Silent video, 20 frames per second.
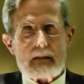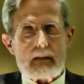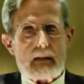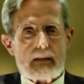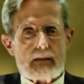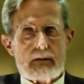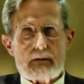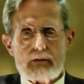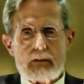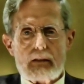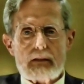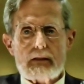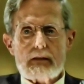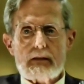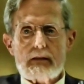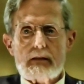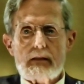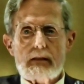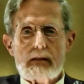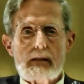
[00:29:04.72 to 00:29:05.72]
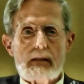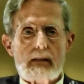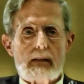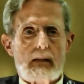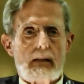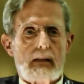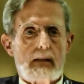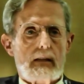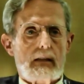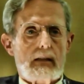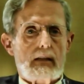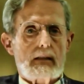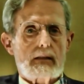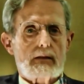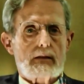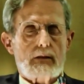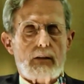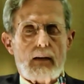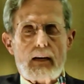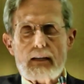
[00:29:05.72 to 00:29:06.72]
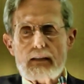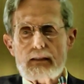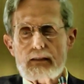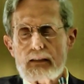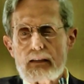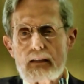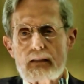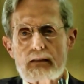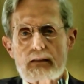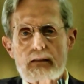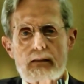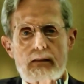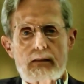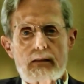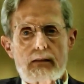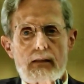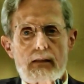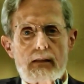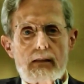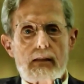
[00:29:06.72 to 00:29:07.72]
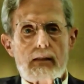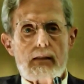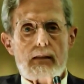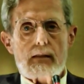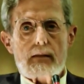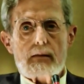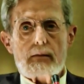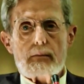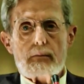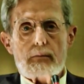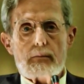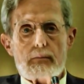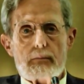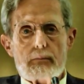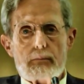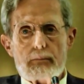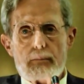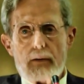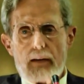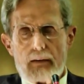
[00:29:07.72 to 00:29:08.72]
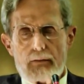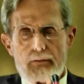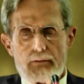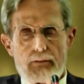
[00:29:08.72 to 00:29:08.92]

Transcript: I, I trust on Christ Jesus by